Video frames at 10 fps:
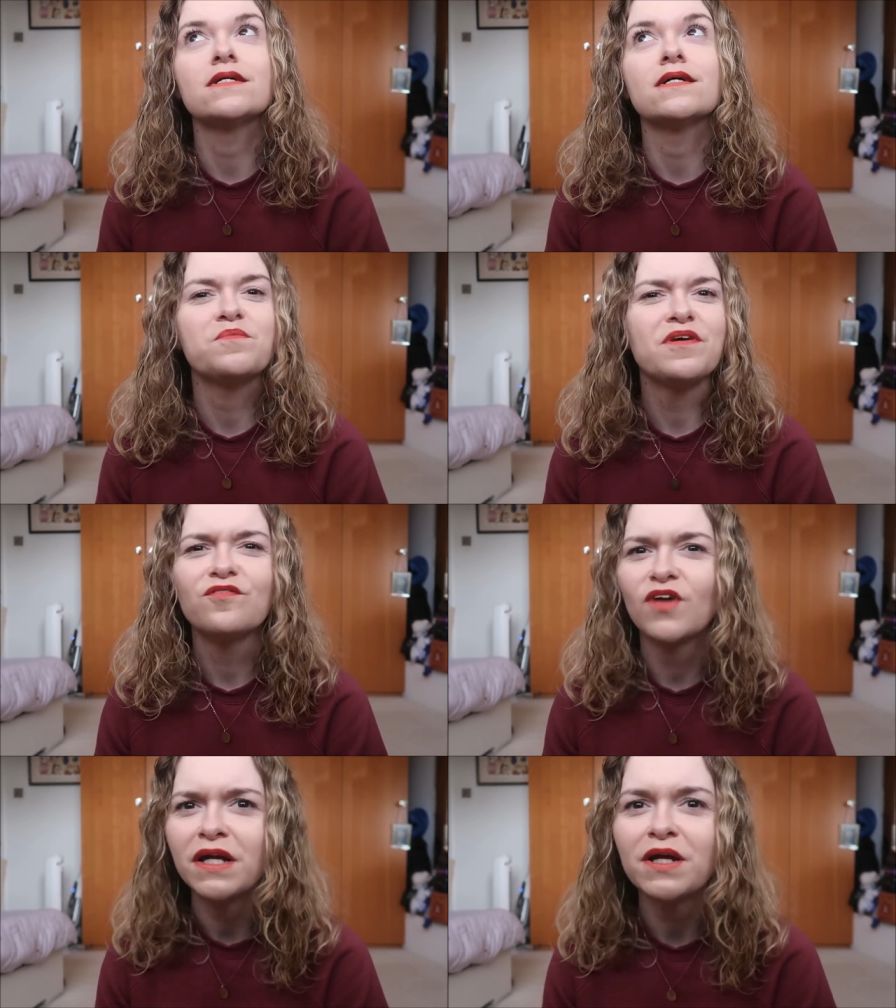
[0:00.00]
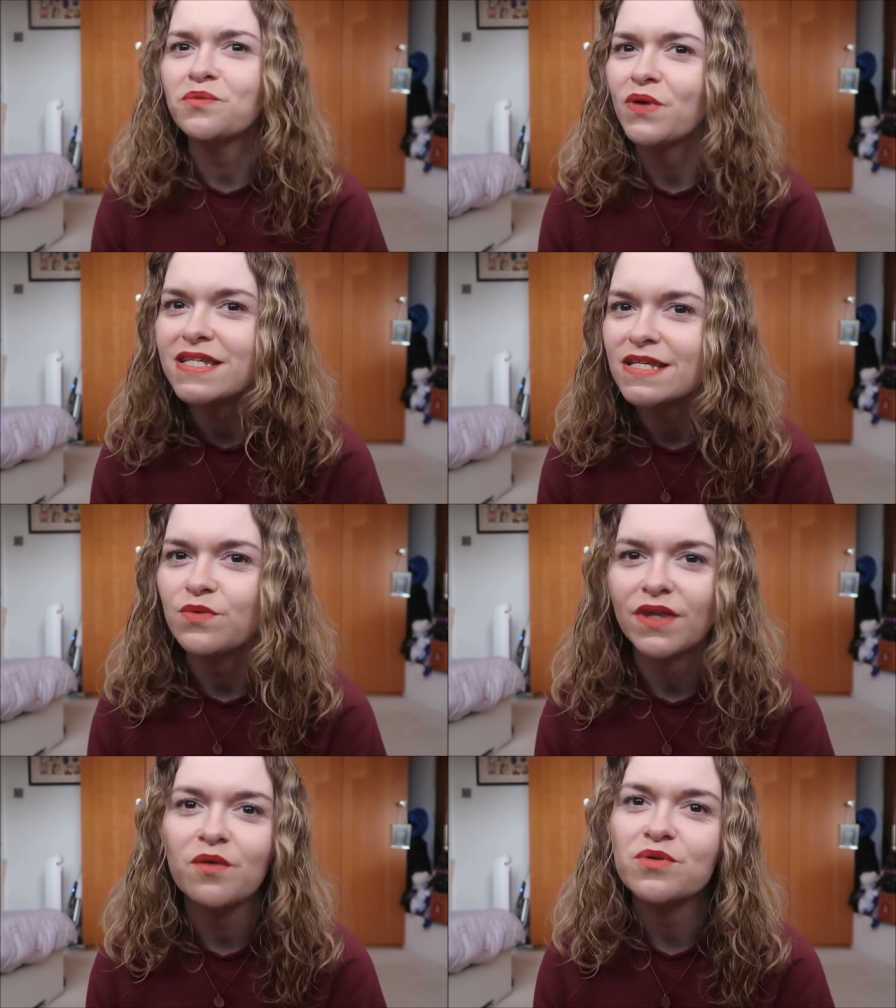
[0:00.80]
to be funny and witty
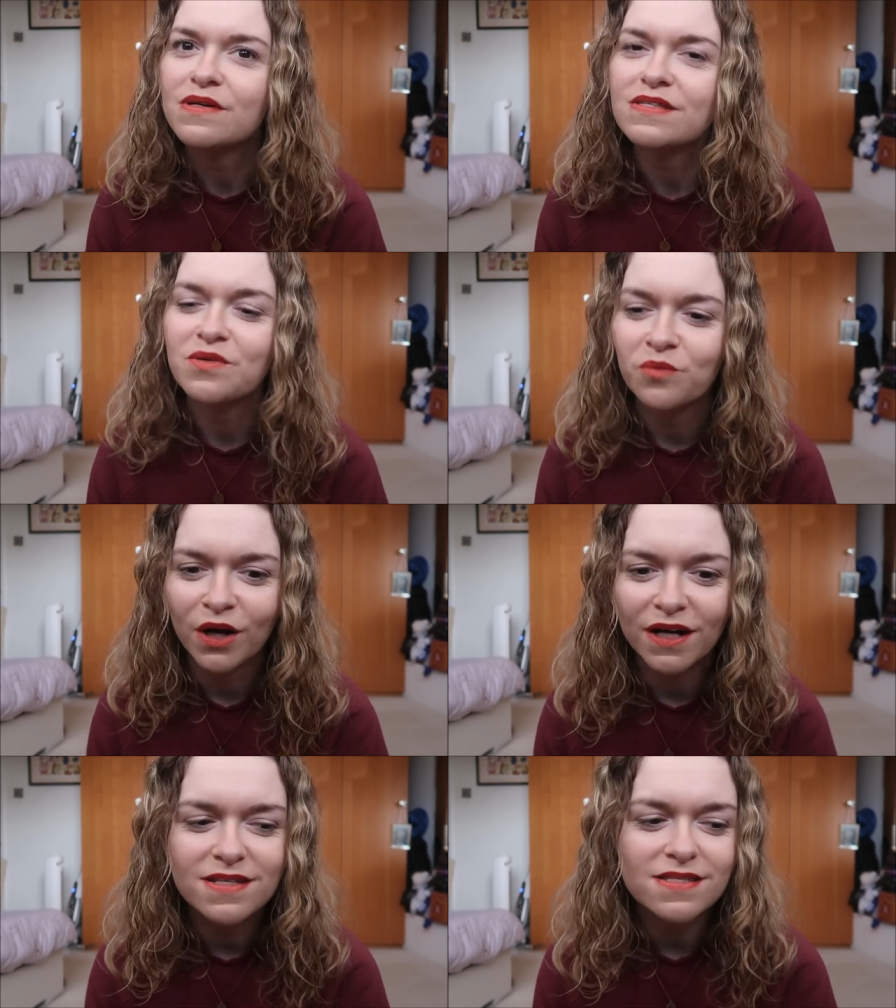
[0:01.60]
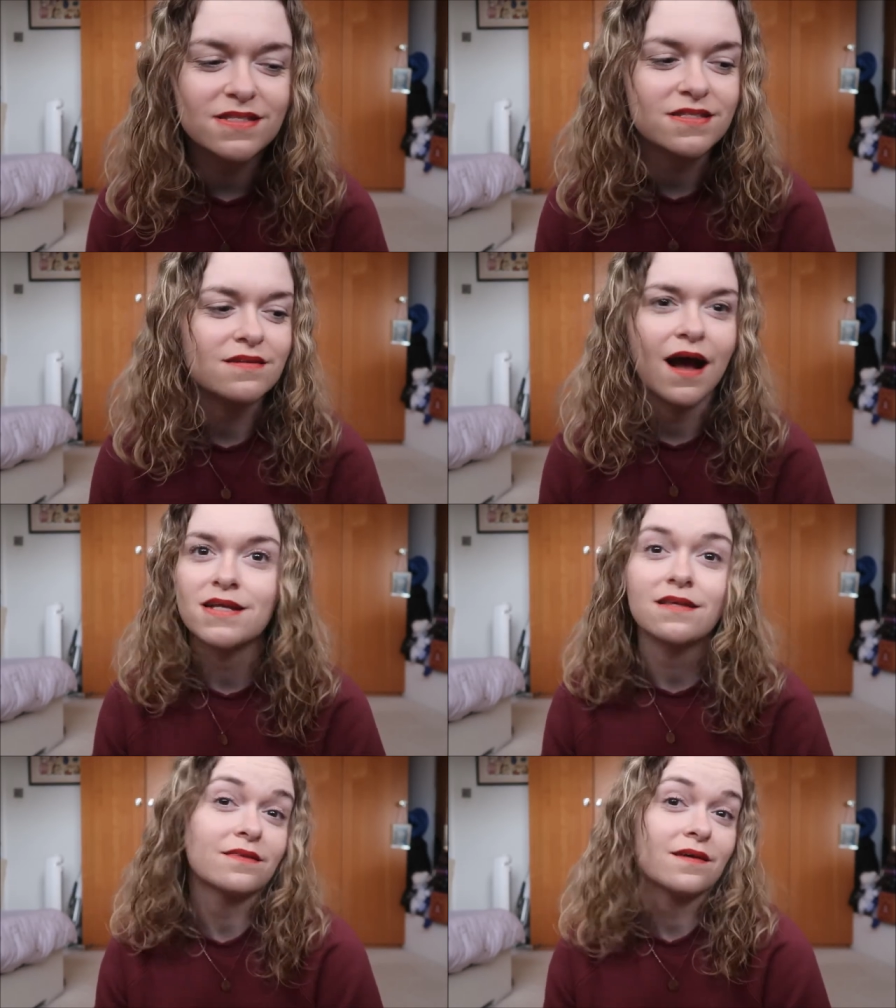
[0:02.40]
without using words, I
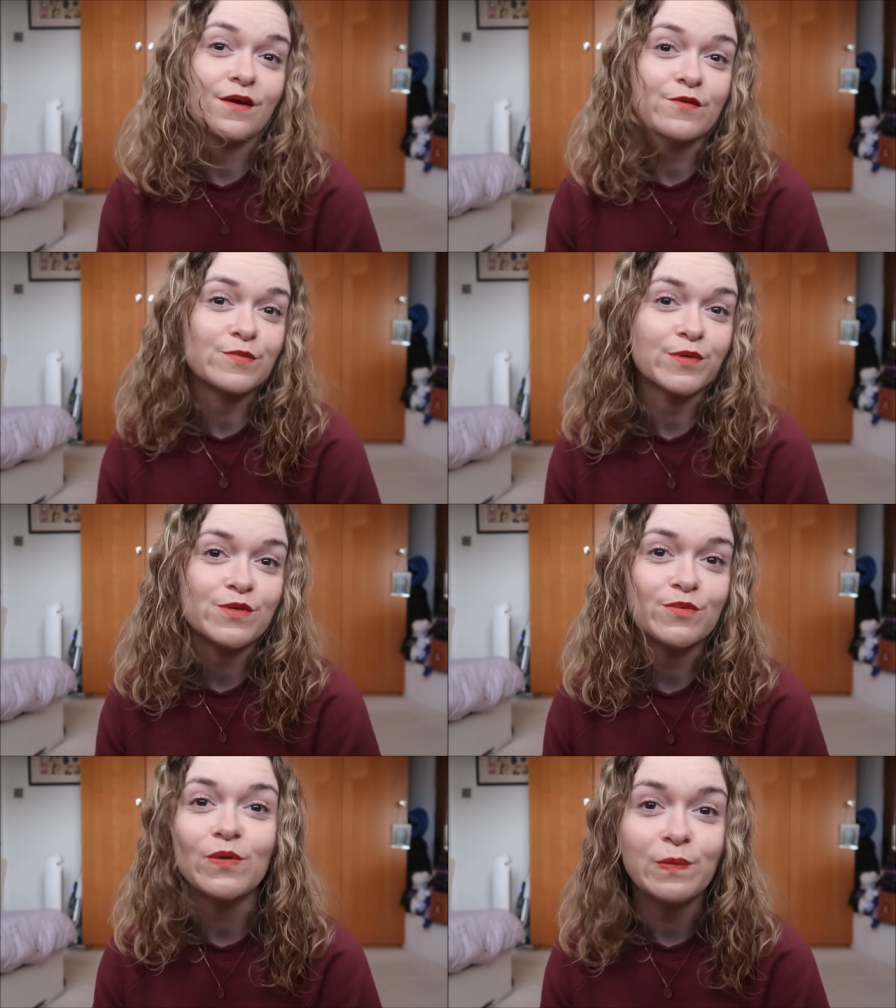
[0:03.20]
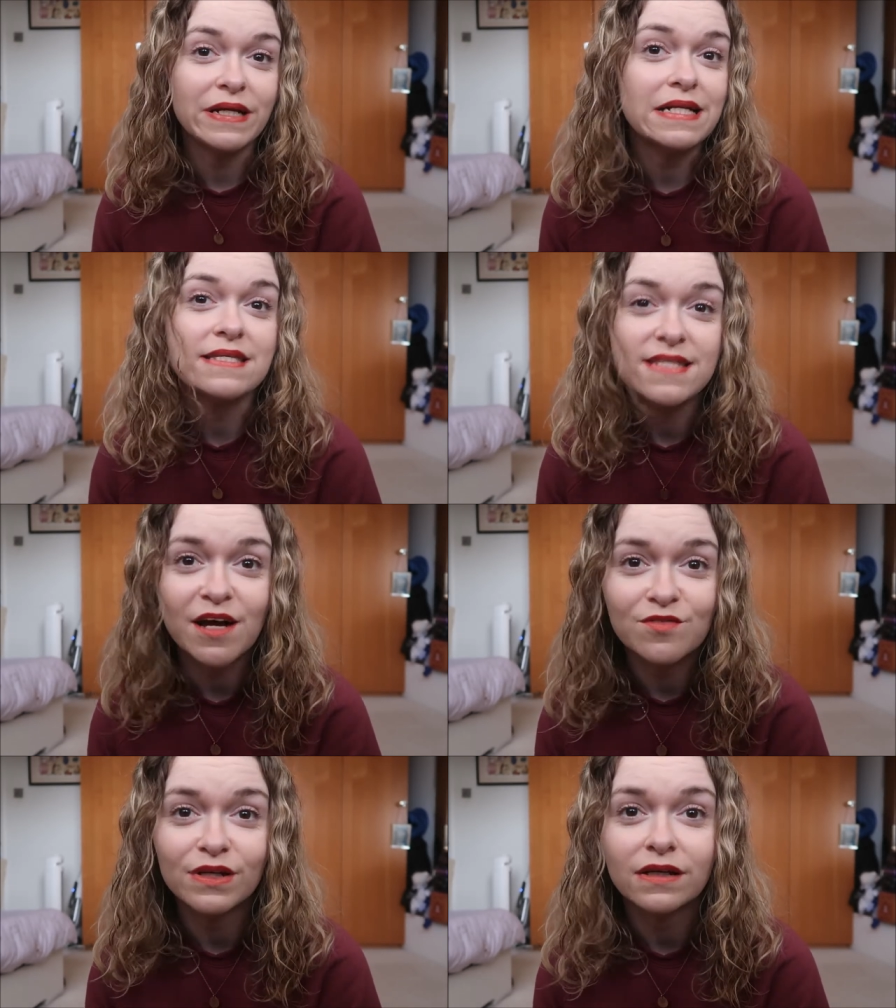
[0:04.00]
didn't think it was possible but it
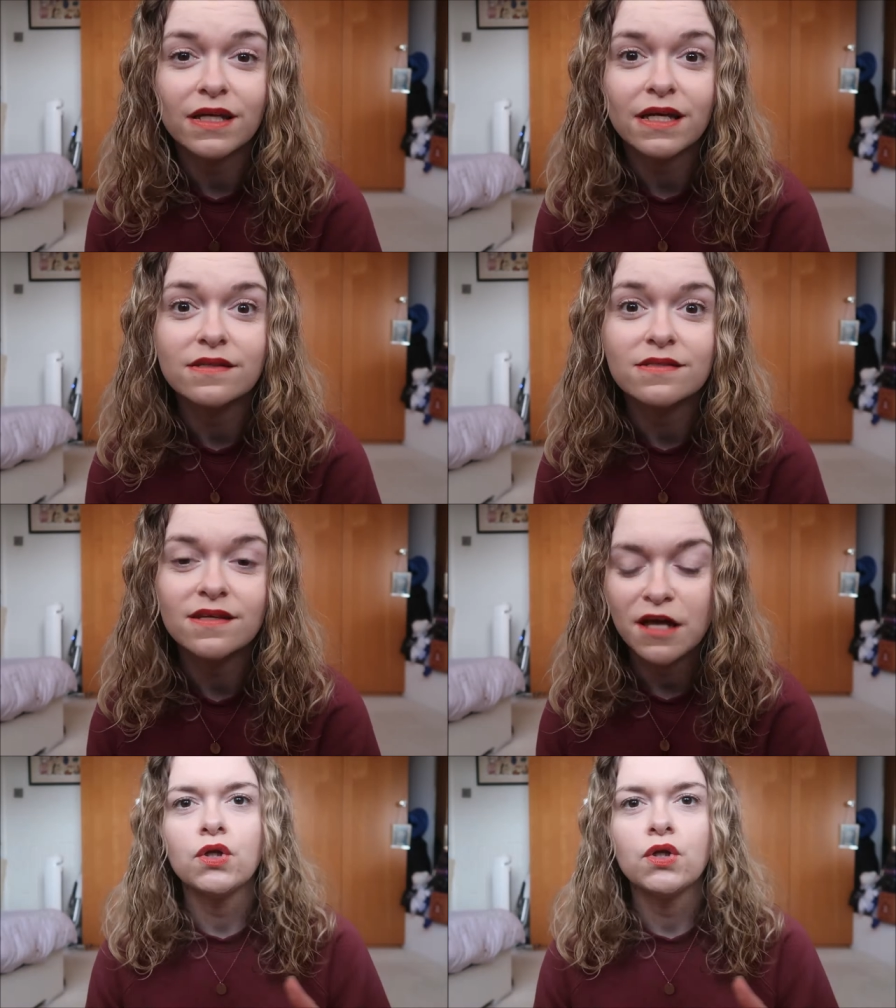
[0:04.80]
definitely is.